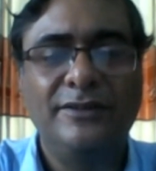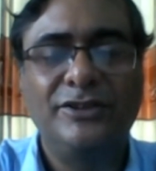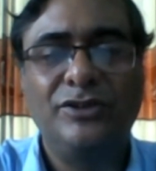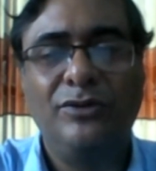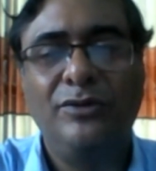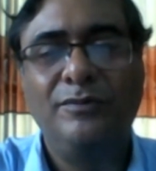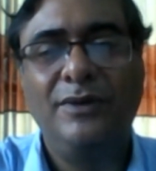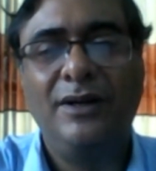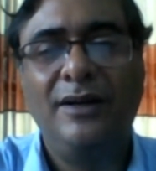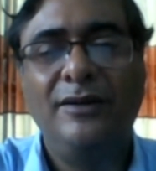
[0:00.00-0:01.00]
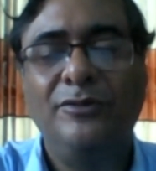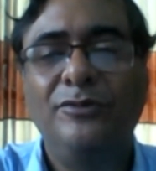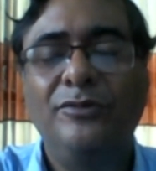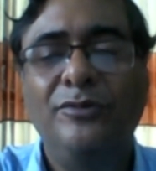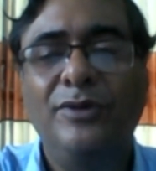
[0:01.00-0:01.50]
So
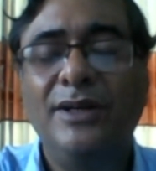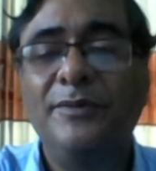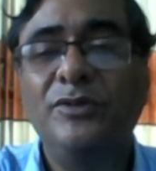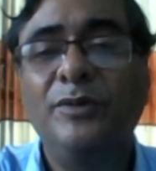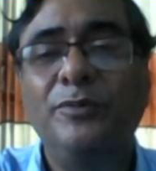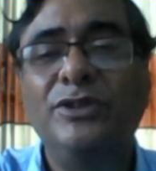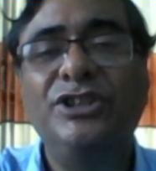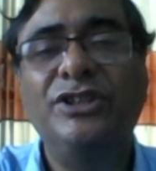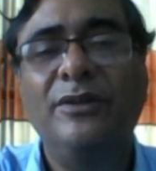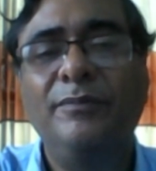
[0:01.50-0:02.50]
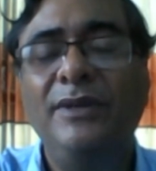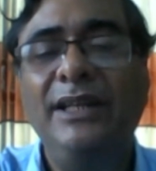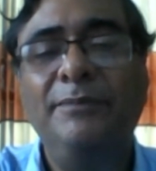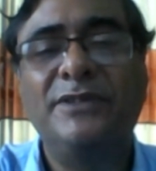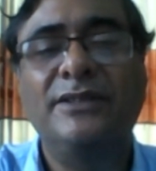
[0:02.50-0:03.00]
what about the position of
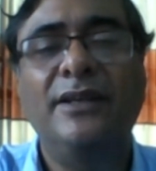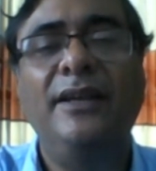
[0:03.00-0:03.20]
lips?